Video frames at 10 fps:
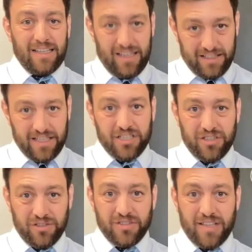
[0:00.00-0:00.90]

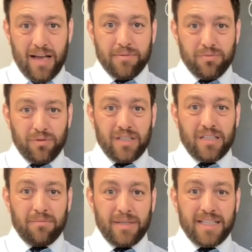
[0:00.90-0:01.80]
additional steps will
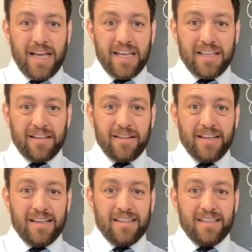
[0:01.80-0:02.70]
need to be taken
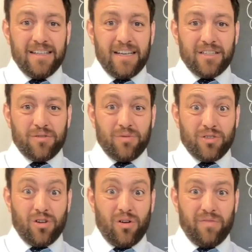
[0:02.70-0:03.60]
to
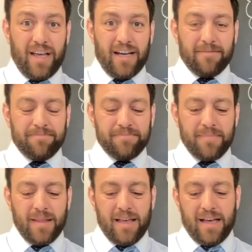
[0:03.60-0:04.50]
resolve that.
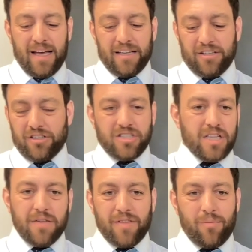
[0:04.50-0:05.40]
And you just
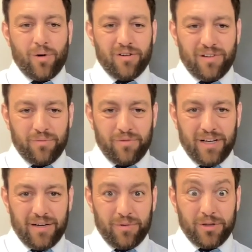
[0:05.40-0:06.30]
leave them wondering
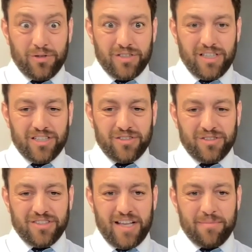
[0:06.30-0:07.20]
what those
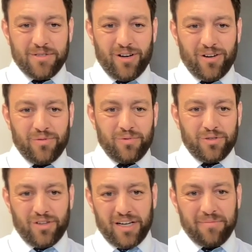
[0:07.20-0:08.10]
additional steps are.
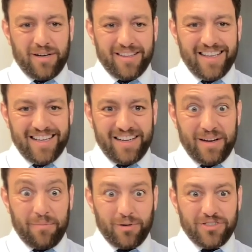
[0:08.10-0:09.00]
We'll talk about that in
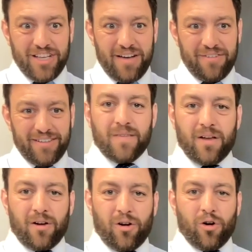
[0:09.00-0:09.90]
number 7.
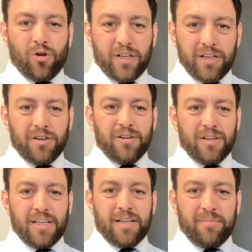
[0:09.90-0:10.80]

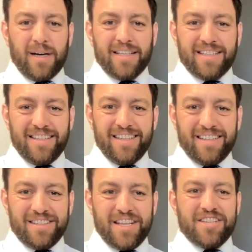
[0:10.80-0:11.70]
Earlier in my
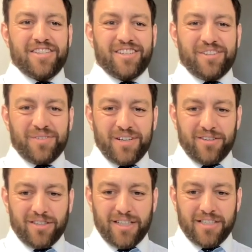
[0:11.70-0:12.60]
teaching career
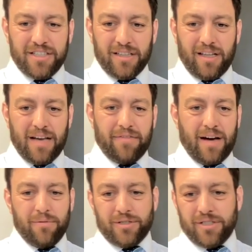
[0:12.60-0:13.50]
and teaching life,
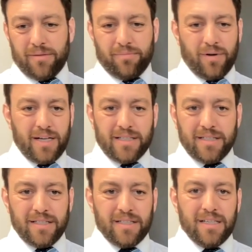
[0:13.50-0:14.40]
I would jump right to